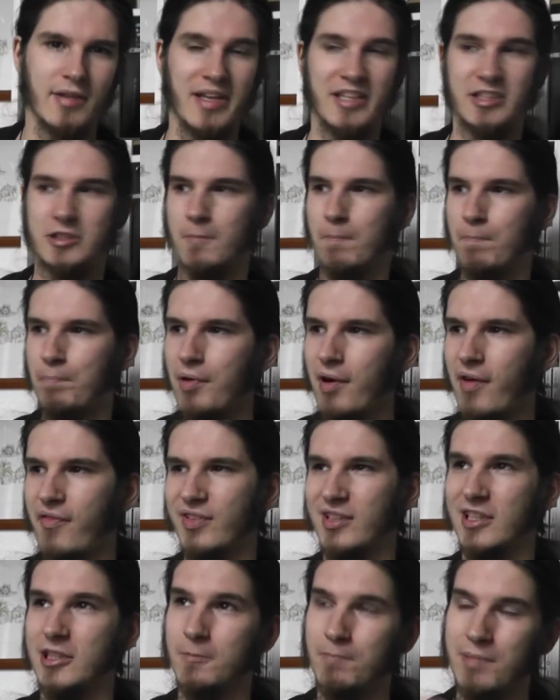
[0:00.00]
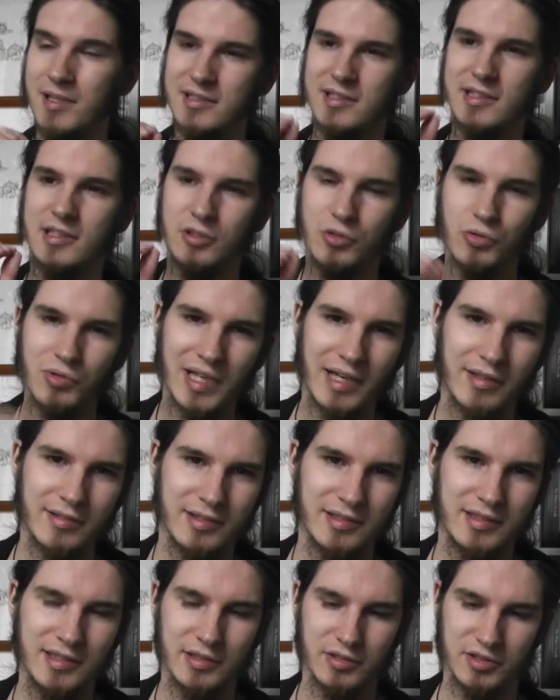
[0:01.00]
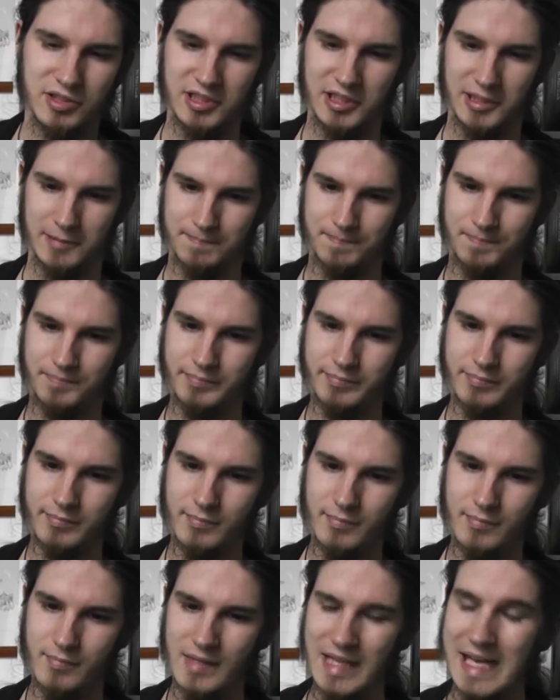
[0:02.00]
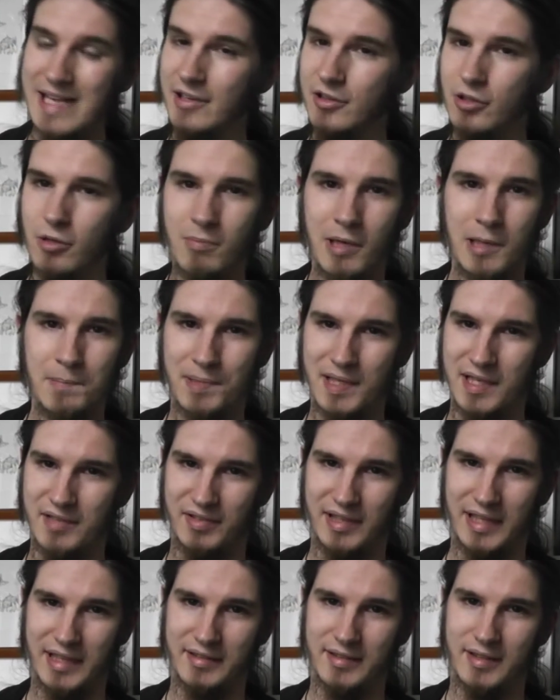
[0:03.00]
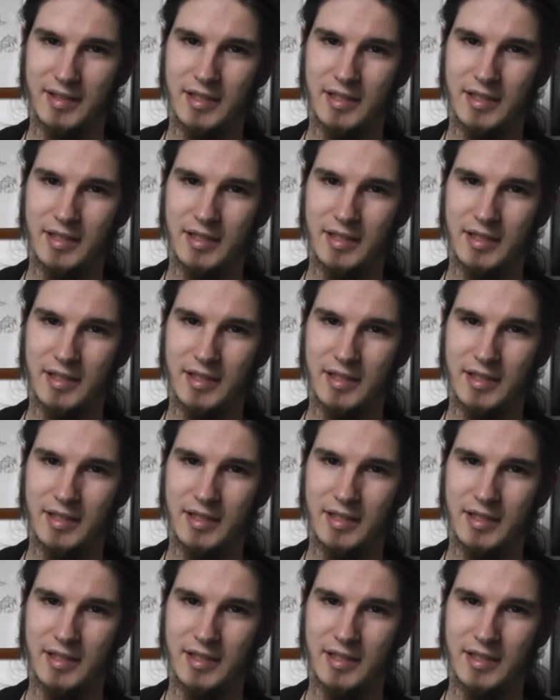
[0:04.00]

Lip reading: It's perfect. It's basically new character DLC. And I don't mind paying for that.